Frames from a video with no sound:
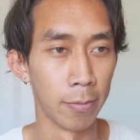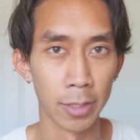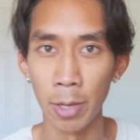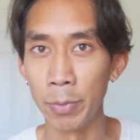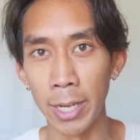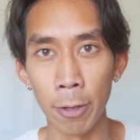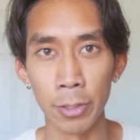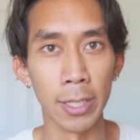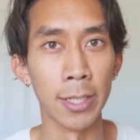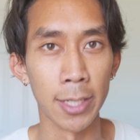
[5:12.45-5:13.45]
something
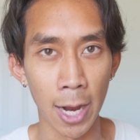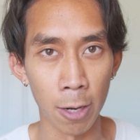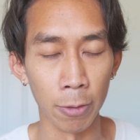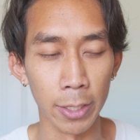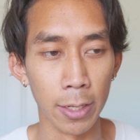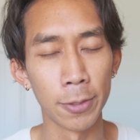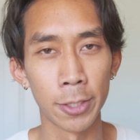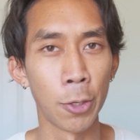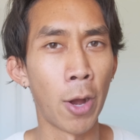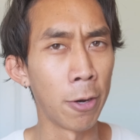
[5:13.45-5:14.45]
else entirely.
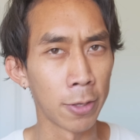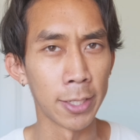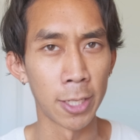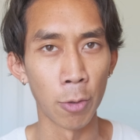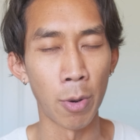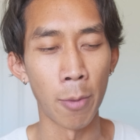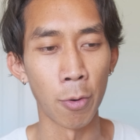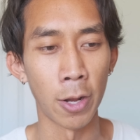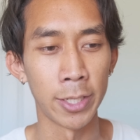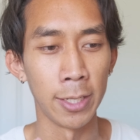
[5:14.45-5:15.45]
So I don't consider
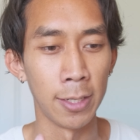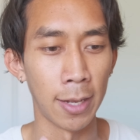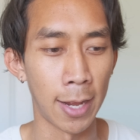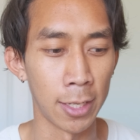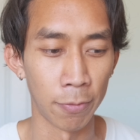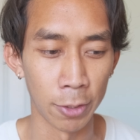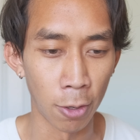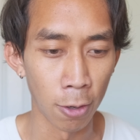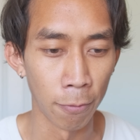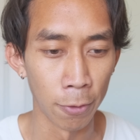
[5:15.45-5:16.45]
paparazzi as
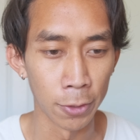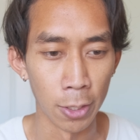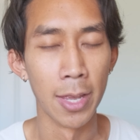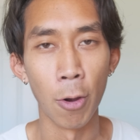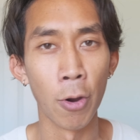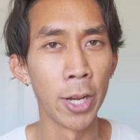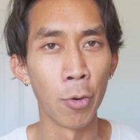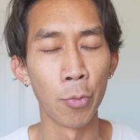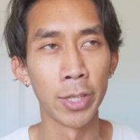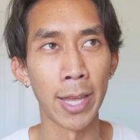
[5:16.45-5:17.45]
photographers or
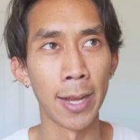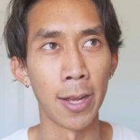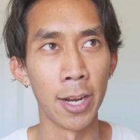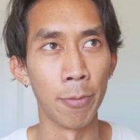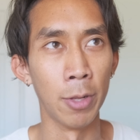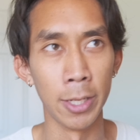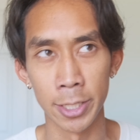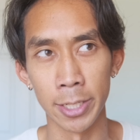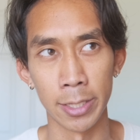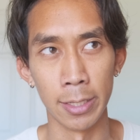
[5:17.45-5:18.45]
anyone with that kind of
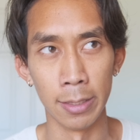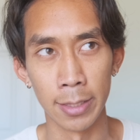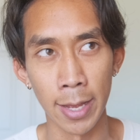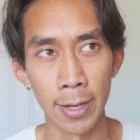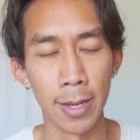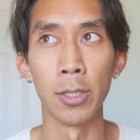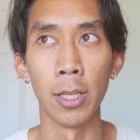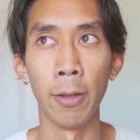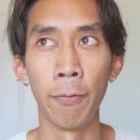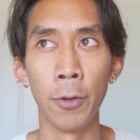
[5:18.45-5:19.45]
malicious intent.
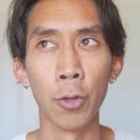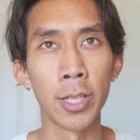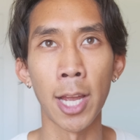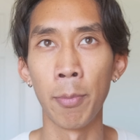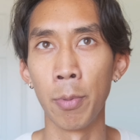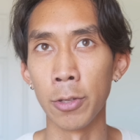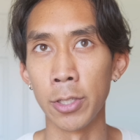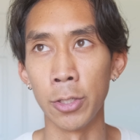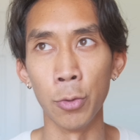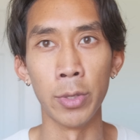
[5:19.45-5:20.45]
If you're the type of
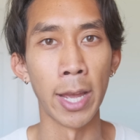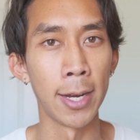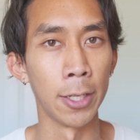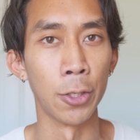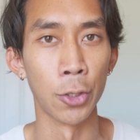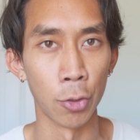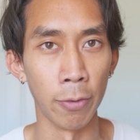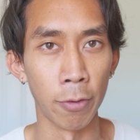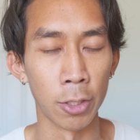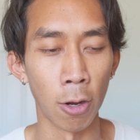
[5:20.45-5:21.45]
person to get into street
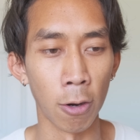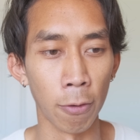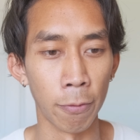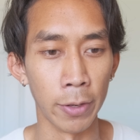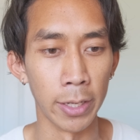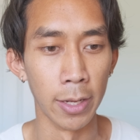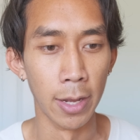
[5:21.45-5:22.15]
photography,